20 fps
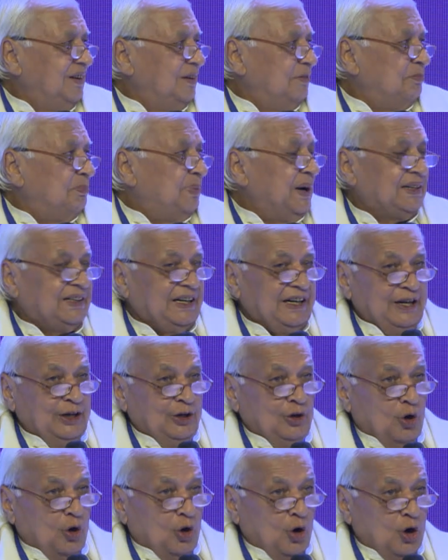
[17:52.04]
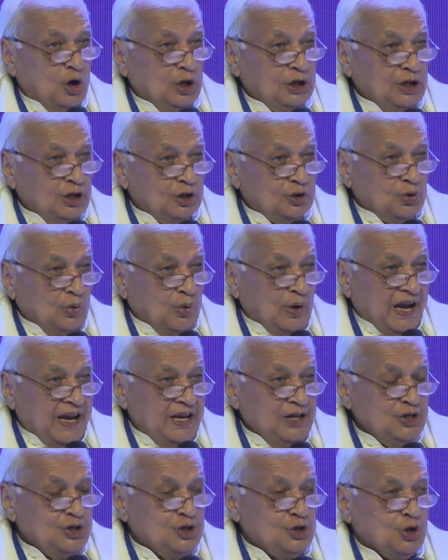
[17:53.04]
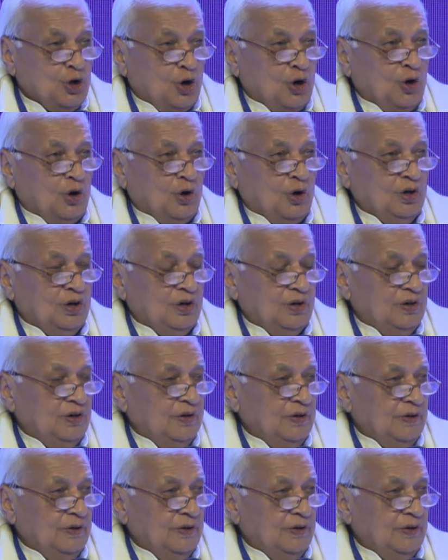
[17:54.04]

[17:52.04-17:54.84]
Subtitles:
But in order to ensure